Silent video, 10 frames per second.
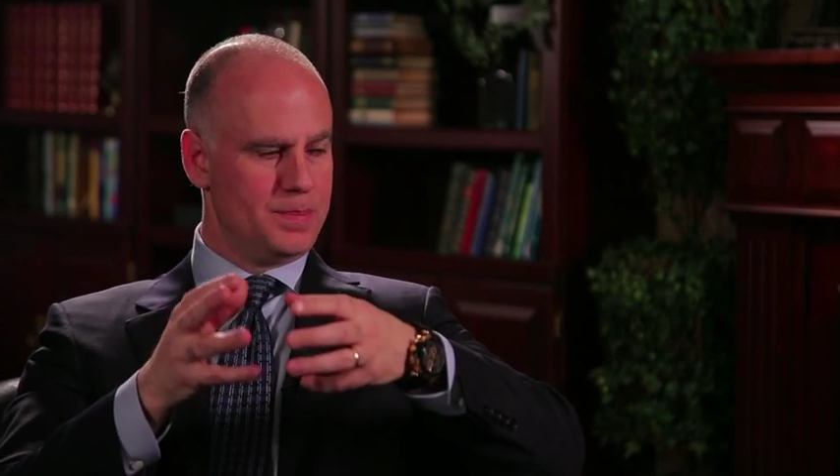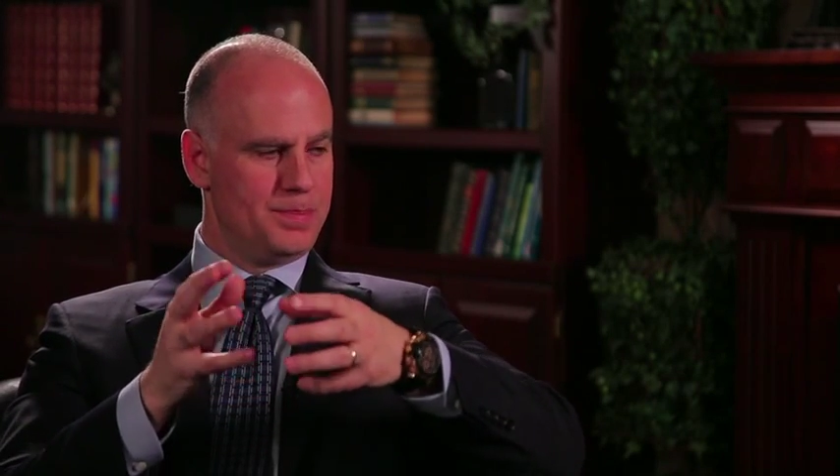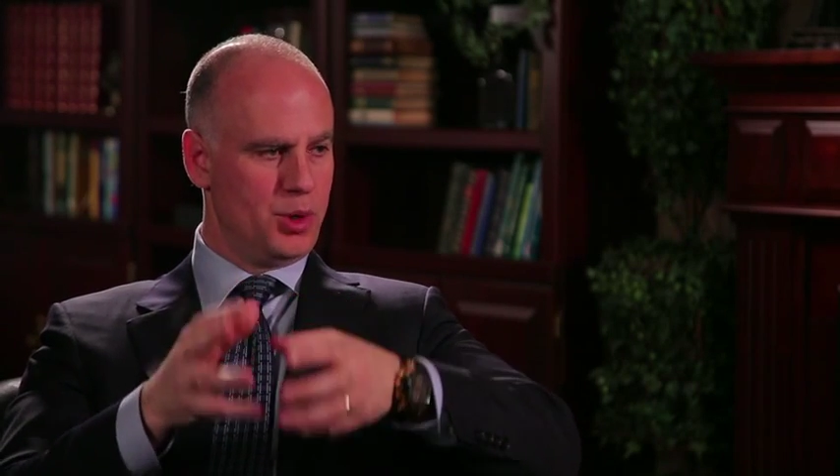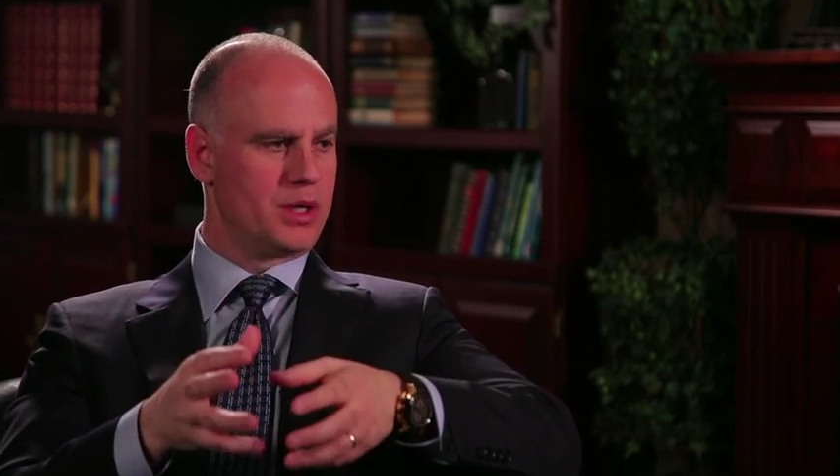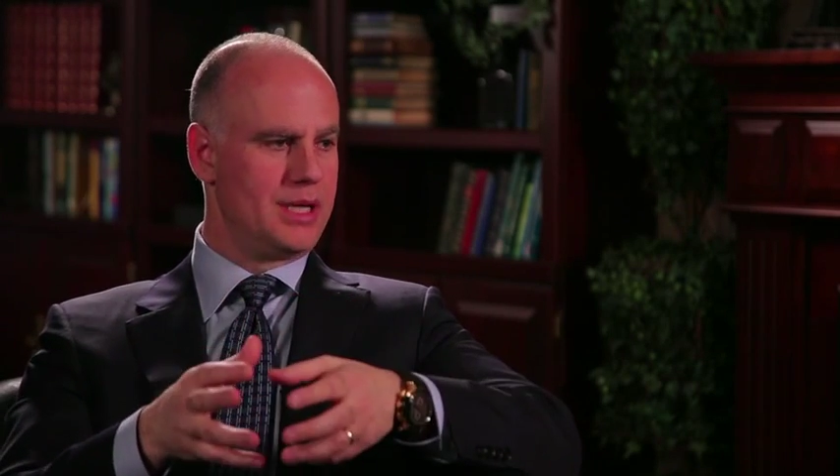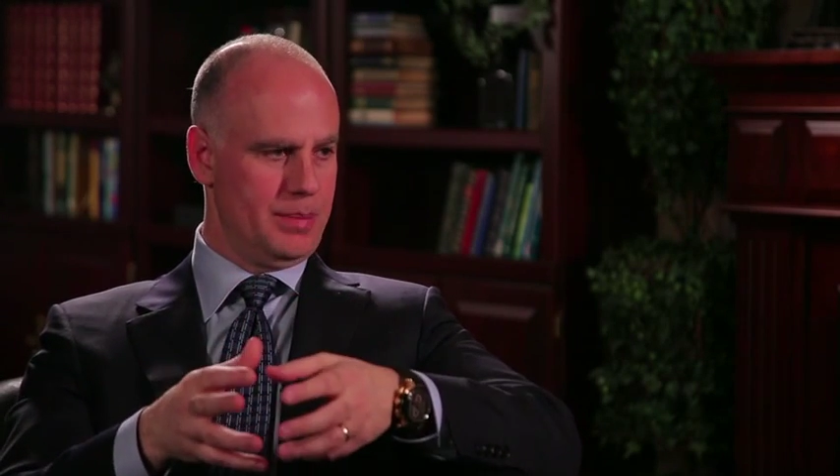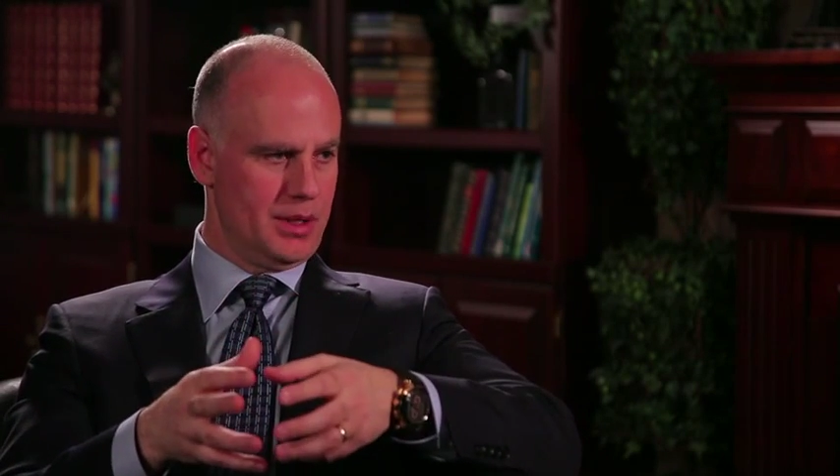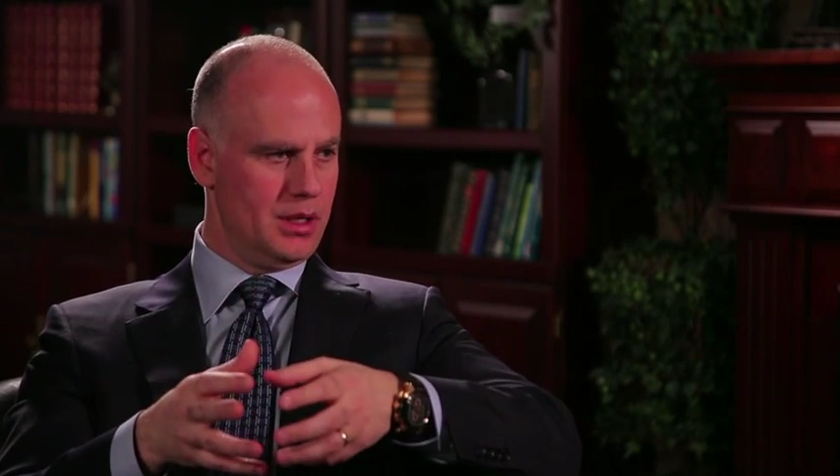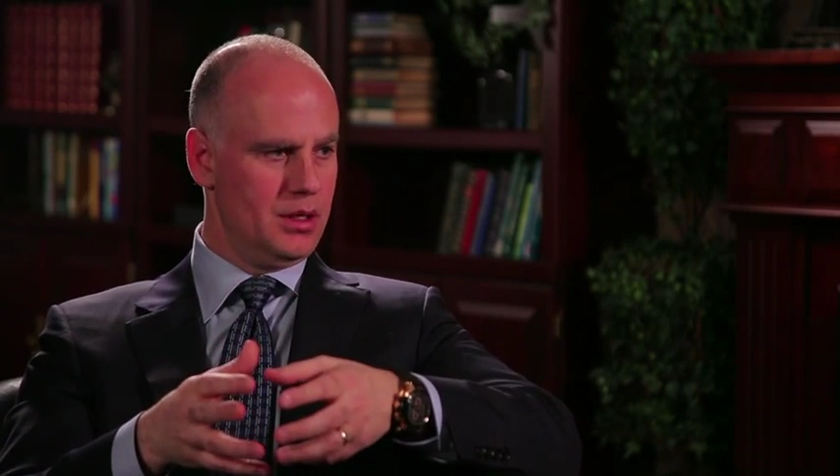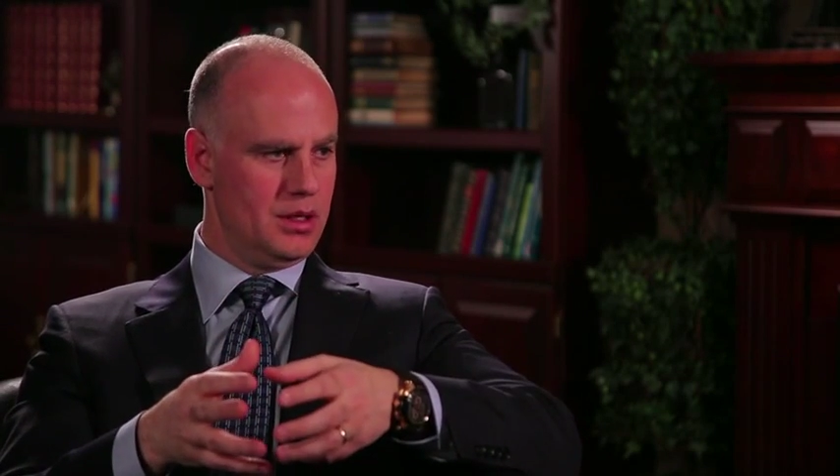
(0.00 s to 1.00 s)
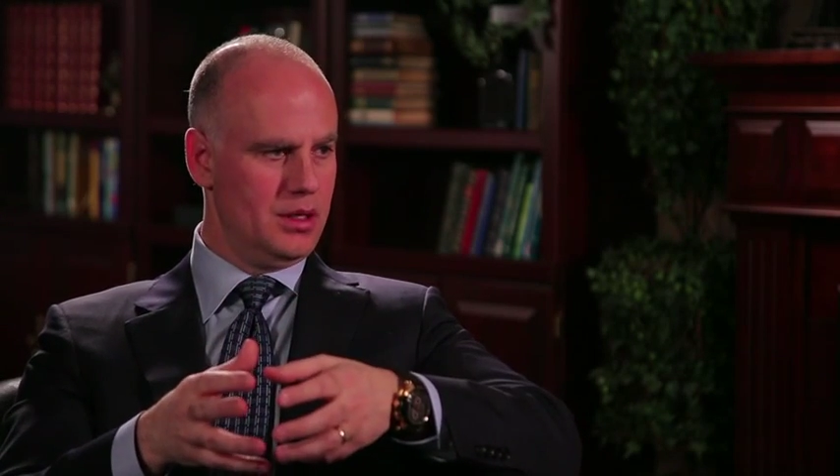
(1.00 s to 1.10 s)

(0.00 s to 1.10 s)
bookkeeping.